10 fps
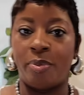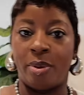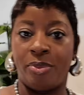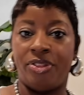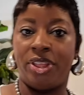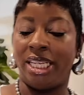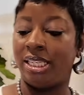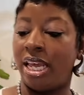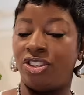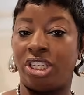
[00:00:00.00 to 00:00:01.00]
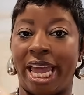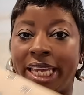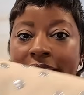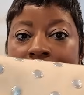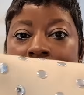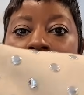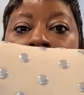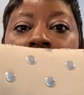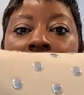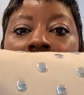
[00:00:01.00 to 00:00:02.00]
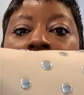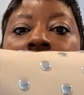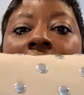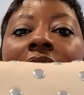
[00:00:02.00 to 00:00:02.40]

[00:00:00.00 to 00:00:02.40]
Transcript: remember this jacket, and